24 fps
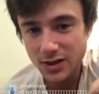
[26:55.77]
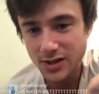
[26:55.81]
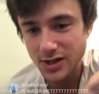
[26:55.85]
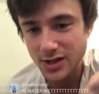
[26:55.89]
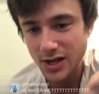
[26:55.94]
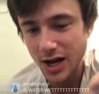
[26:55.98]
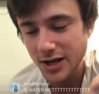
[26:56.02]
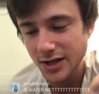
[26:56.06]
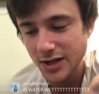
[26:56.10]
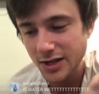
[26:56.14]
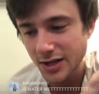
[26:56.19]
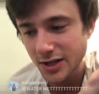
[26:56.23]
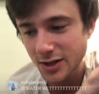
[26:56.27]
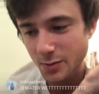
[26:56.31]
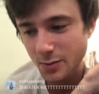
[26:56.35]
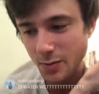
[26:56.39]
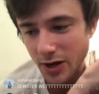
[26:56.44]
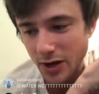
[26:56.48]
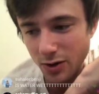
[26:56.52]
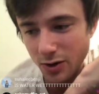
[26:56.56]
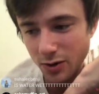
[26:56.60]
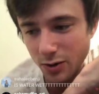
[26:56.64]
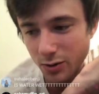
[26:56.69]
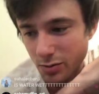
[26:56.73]
The Scientist
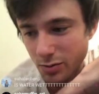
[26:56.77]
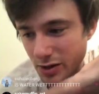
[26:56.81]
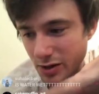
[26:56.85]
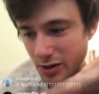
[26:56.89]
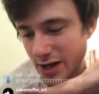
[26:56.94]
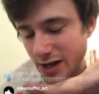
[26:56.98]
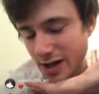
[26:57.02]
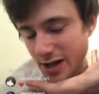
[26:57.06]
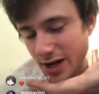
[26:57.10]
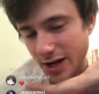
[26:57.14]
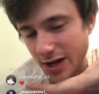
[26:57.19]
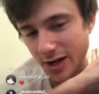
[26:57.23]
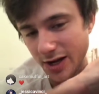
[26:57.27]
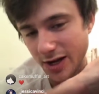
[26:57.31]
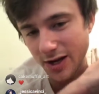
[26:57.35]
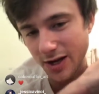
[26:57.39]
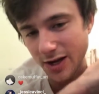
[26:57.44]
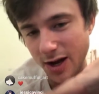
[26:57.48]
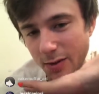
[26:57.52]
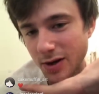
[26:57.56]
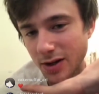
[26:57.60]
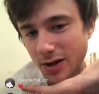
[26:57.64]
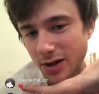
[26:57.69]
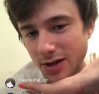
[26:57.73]
by Coldplay,
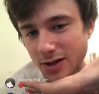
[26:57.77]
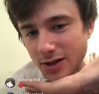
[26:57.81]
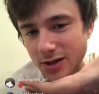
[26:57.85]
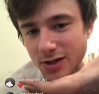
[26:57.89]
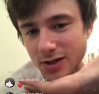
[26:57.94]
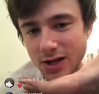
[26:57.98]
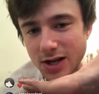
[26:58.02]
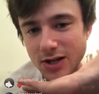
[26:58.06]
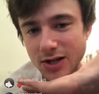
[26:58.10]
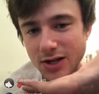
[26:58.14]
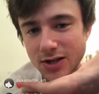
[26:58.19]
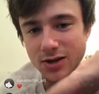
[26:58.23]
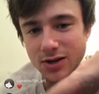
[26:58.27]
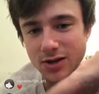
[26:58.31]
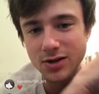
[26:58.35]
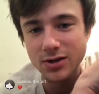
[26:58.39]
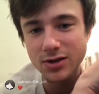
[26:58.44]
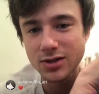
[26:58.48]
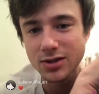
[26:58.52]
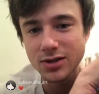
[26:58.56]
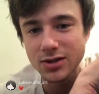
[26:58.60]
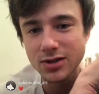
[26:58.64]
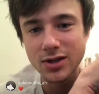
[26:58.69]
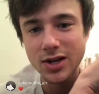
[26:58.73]
I'm going to listen to that
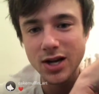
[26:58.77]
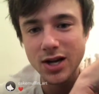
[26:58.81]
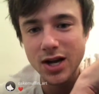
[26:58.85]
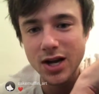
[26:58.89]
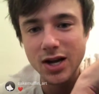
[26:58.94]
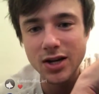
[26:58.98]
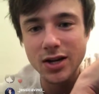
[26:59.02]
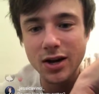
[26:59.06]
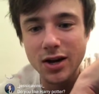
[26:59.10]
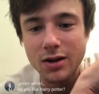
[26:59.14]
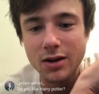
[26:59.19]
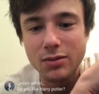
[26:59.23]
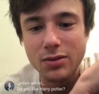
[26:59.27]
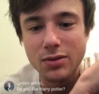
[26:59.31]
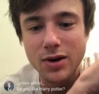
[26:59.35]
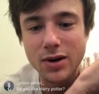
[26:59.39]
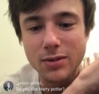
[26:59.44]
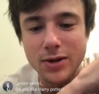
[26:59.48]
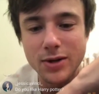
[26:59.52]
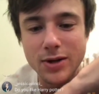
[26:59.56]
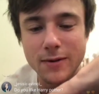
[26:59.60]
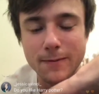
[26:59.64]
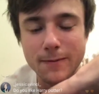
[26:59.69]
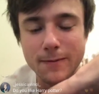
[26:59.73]
song till the day I die,
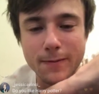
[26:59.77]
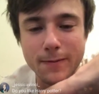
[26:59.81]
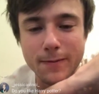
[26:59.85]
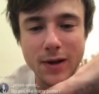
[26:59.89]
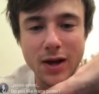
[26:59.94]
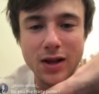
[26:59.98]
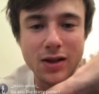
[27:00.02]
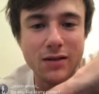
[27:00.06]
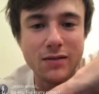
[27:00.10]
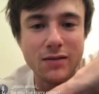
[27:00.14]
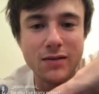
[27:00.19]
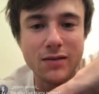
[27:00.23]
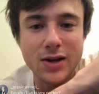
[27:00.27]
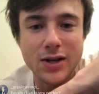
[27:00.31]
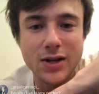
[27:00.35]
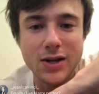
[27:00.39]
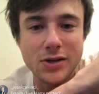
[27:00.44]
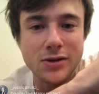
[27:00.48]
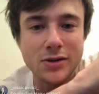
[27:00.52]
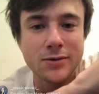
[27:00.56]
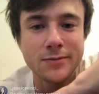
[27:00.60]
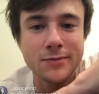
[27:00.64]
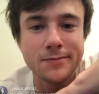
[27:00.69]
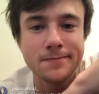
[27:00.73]
probably. I love that
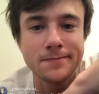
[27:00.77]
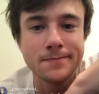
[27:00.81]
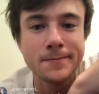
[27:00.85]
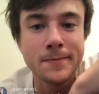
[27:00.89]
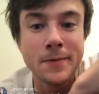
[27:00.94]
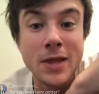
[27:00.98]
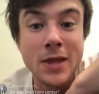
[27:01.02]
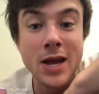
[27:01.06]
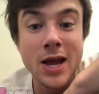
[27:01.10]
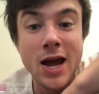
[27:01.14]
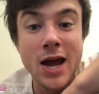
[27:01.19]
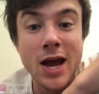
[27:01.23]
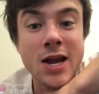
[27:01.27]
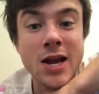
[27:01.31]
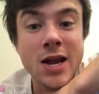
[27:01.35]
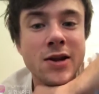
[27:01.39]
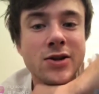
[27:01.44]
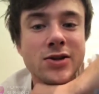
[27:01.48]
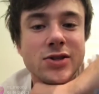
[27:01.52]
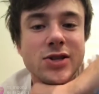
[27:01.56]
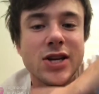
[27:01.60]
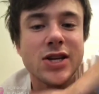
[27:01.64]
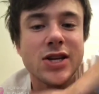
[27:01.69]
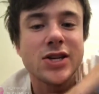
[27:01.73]
song. And
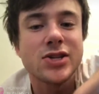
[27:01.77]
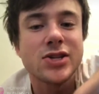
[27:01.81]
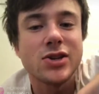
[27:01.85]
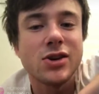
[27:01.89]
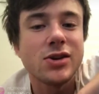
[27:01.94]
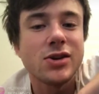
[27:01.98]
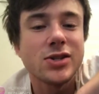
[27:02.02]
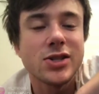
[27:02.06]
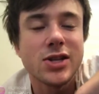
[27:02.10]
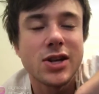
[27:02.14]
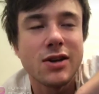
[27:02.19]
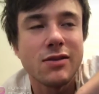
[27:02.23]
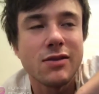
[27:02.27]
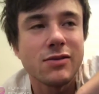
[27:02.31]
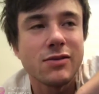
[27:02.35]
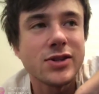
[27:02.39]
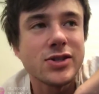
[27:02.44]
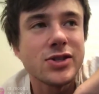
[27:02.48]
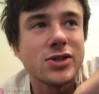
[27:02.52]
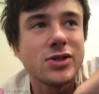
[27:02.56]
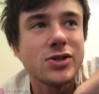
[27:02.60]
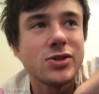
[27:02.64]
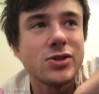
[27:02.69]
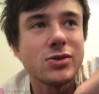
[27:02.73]
then there's, songs that I've
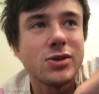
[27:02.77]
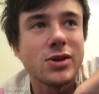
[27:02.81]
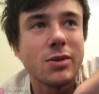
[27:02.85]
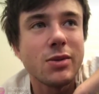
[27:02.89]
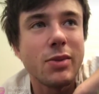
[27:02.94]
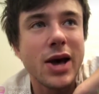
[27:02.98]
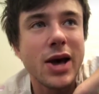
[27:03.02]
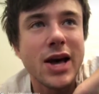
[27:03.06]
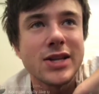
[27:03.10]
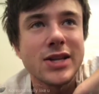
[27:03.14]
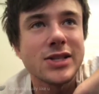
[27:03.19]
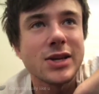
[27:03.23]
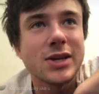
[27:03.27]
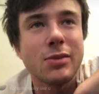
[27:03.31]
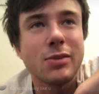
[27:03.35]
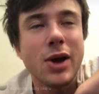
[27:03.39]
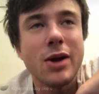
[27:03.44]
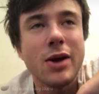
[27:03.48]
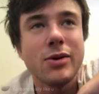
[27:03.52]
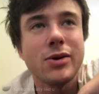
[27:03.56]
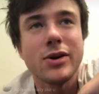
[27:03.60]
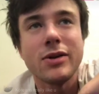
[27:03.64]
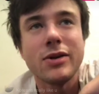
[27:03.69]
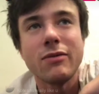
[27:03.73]
listened to in the past,
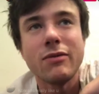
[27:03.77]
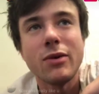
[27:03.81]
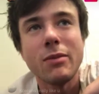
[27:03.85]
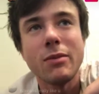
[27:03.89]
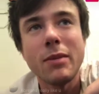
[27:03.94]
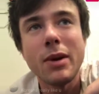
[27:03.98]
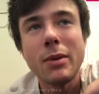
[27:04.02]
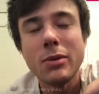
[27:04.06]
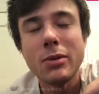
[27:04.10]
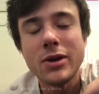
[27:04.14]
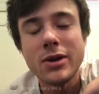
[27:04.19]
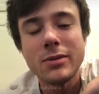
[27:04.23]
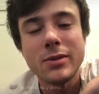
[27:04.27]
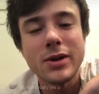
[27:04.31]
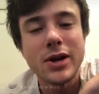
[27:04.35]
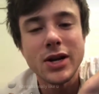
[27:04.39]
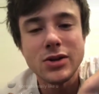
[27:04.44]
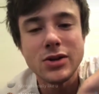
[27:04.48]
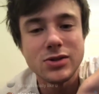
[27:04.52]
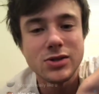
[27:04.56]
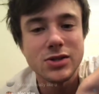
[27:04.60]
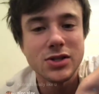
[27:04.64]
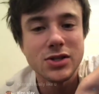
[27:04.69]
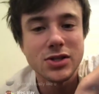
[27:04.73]
I don't even remember them, that
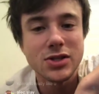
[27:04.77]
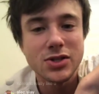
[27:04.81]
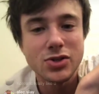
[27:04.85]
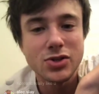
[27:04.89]
I used to